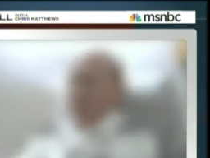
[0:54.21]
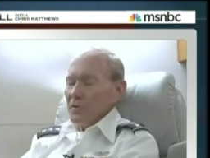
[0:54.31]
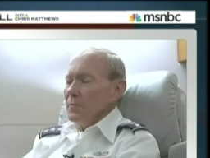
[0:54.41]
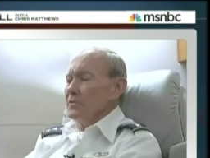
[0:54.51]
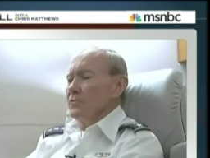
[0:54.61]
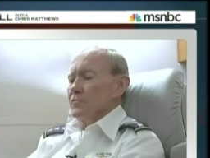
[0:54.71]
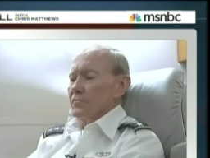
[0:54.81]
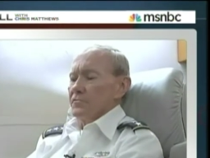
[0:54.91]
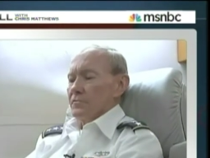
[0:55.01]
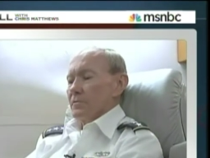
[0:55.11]
But if someone
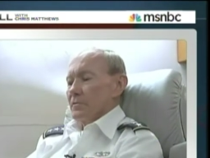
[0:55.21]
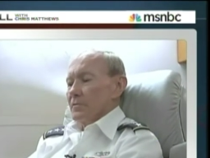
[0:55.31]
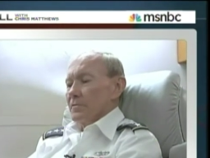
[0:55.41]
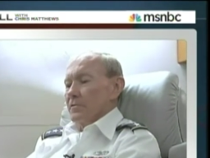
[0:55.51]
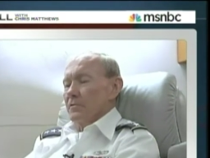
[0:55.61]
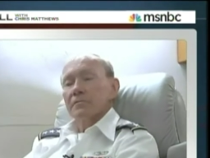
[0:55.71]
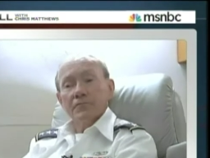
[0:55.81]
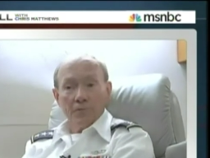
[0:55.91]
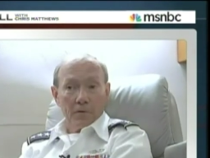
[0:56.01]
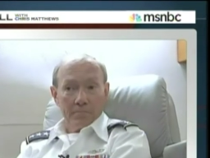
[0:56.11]
uses the
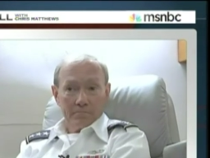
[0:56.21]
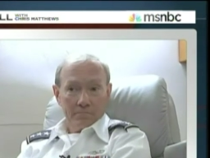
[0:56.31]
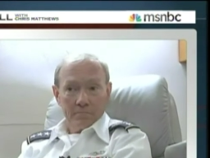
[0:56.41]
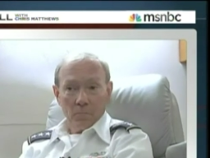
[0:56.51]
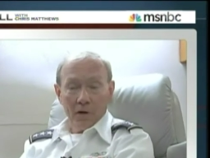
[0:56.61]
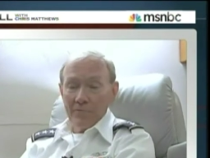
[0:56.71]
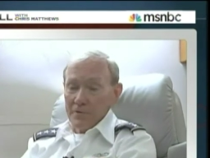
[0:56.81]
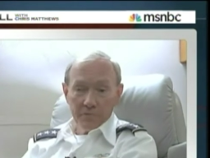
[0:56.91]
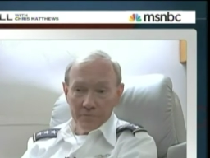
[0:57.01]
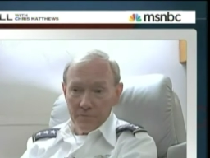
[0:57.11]
uniform,
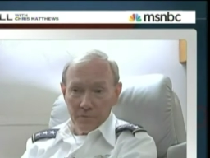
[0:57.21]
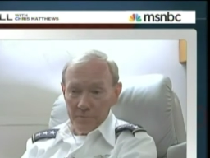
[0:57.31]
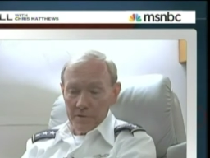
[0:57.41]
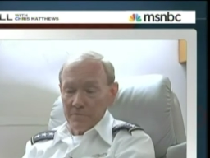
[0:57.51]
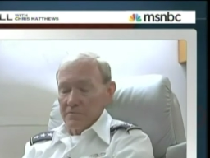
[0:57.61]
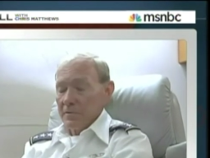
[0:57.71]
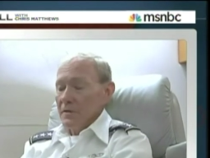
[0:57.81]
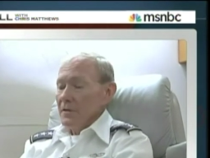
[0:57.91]
whatever uniform it is,